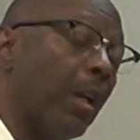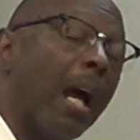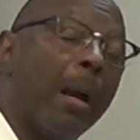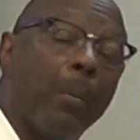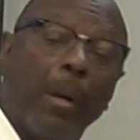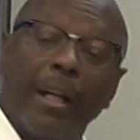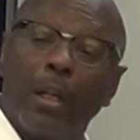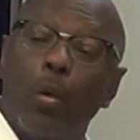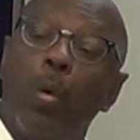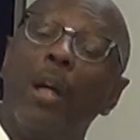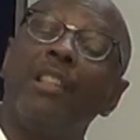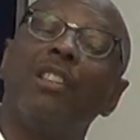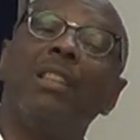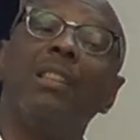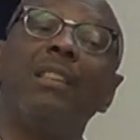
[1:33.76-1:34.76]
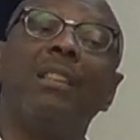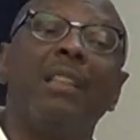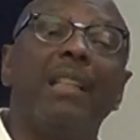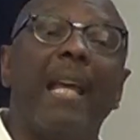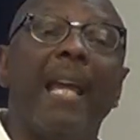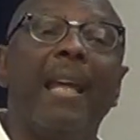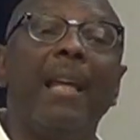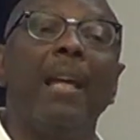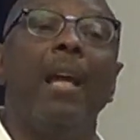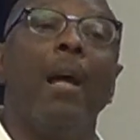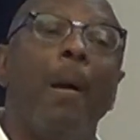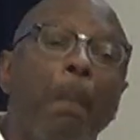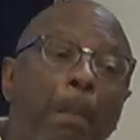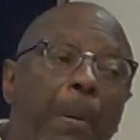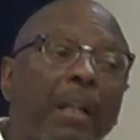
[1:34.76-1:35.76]
direct questions today.
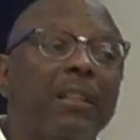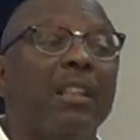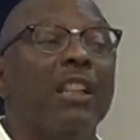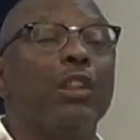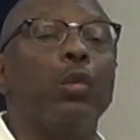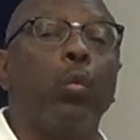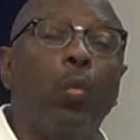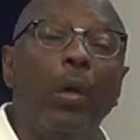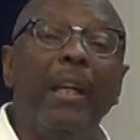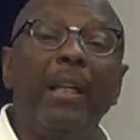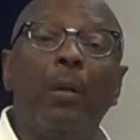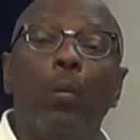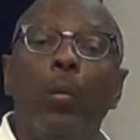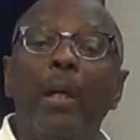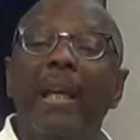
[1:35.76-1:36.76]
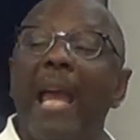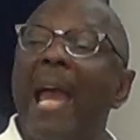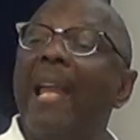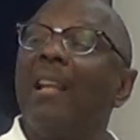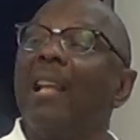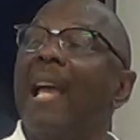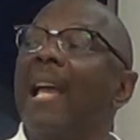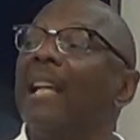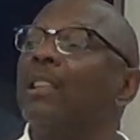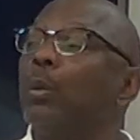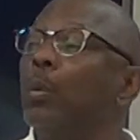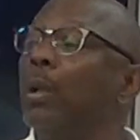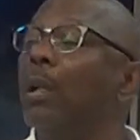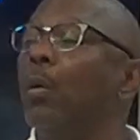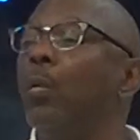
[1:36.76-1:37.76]
But this week, and
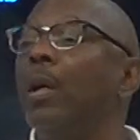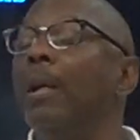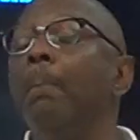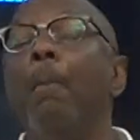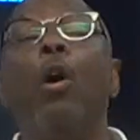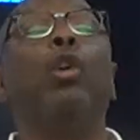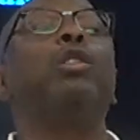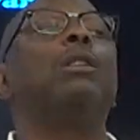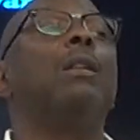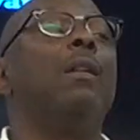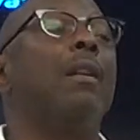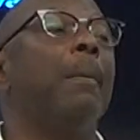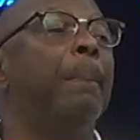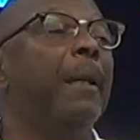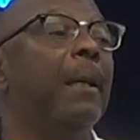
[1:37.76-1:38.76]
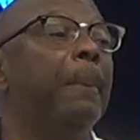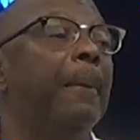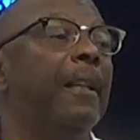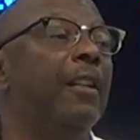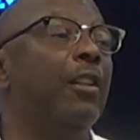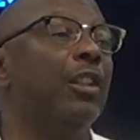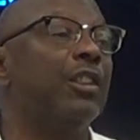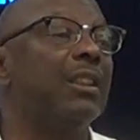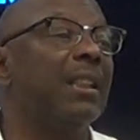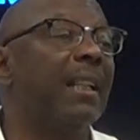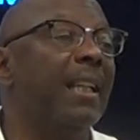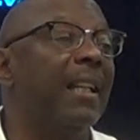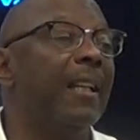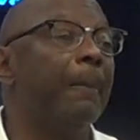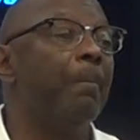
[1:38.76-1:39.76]
last week, most of the people in here
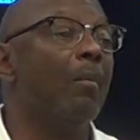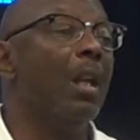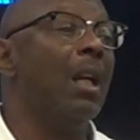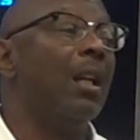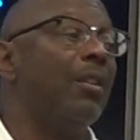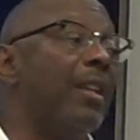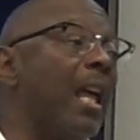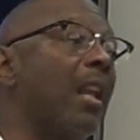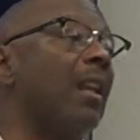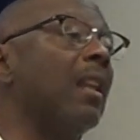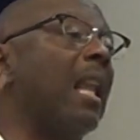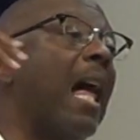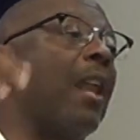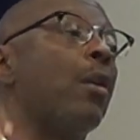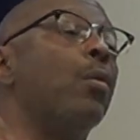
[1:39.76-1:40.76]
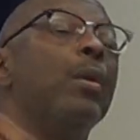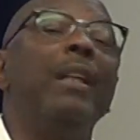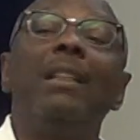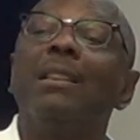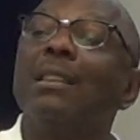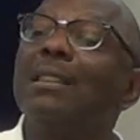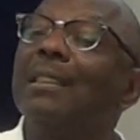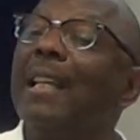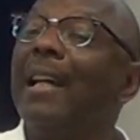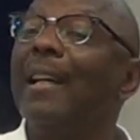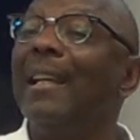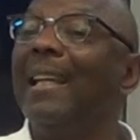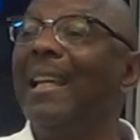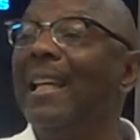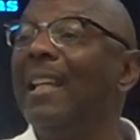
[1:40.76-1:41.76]
said that a lot of reasons
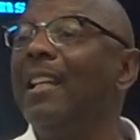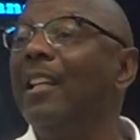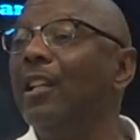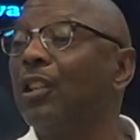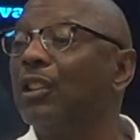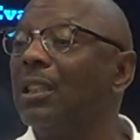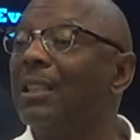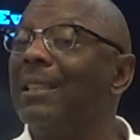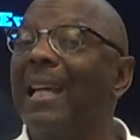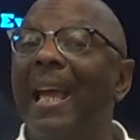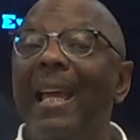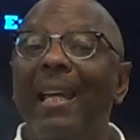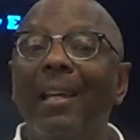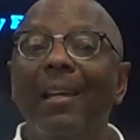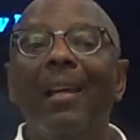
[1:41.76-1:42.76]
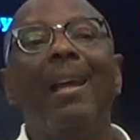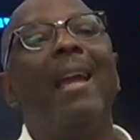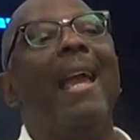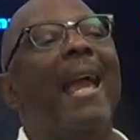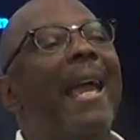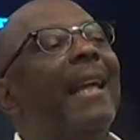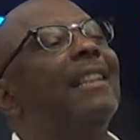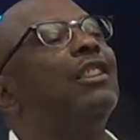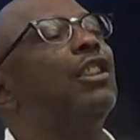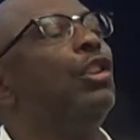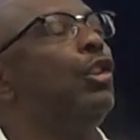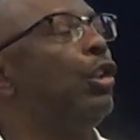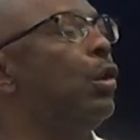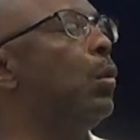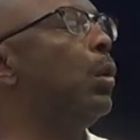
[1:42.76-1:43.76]
they're in here today has to
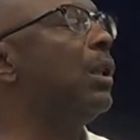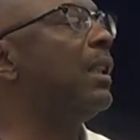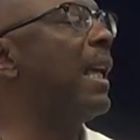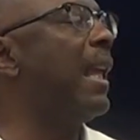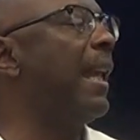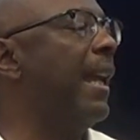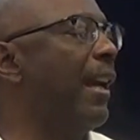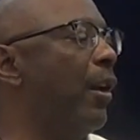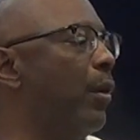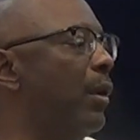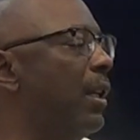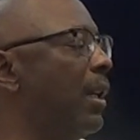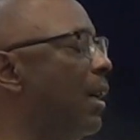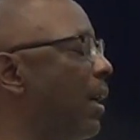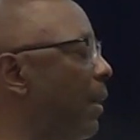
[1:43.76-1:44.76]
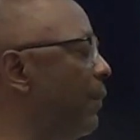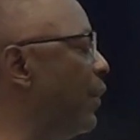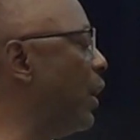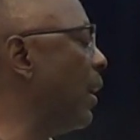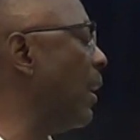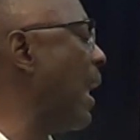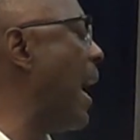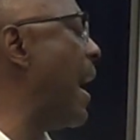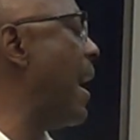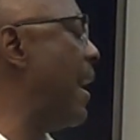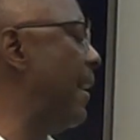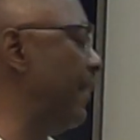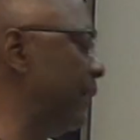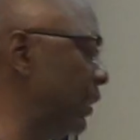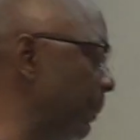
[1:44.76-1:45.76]
do with that area of their lives.